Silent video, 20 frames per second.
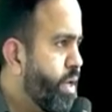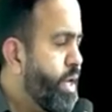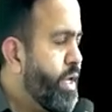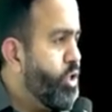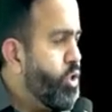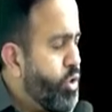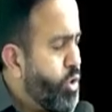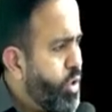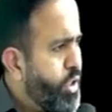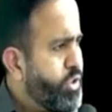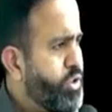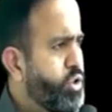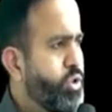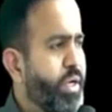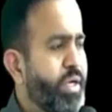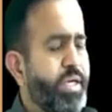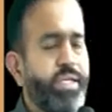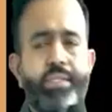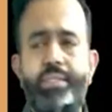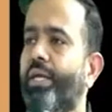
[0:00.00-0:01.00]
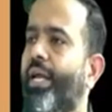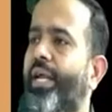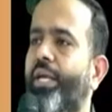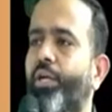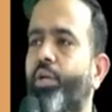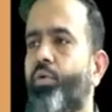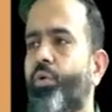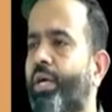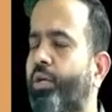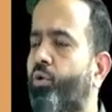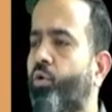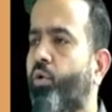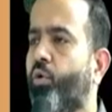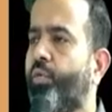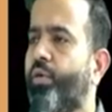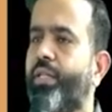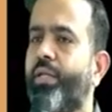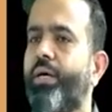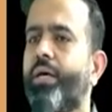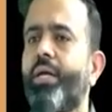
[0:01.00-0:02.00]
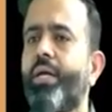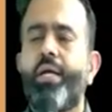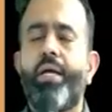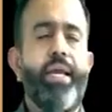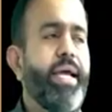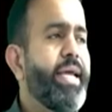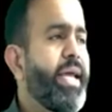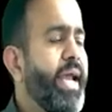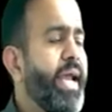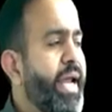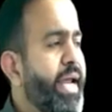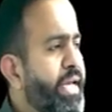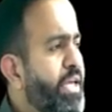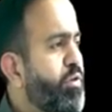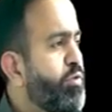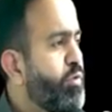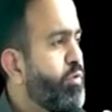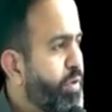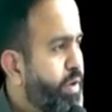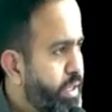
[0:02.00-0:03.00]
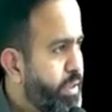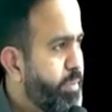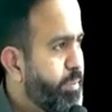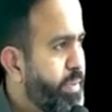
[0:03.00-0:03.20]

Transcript: Your choice, and you can go with the like any one.